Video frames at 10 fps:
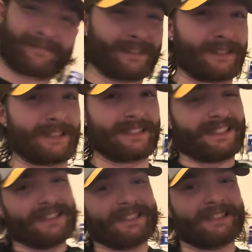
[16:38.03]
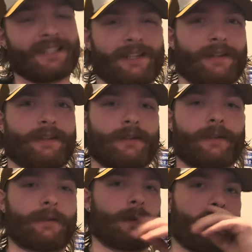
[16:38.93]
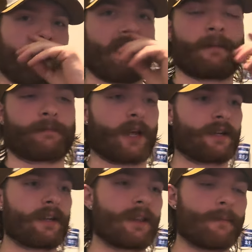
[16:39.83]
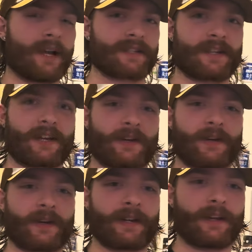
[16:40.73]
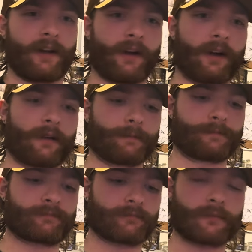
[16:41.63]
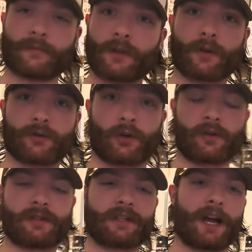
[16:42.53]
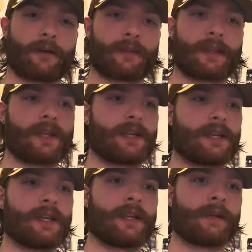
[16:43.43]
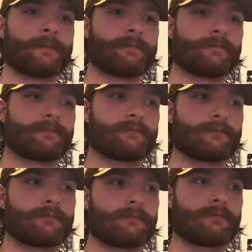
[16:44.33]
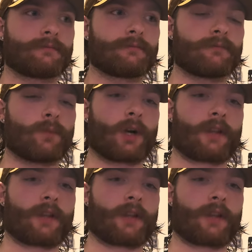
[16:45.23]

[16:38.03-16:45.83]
checked another button, I think, and then I went and I tested the power rails later and realized,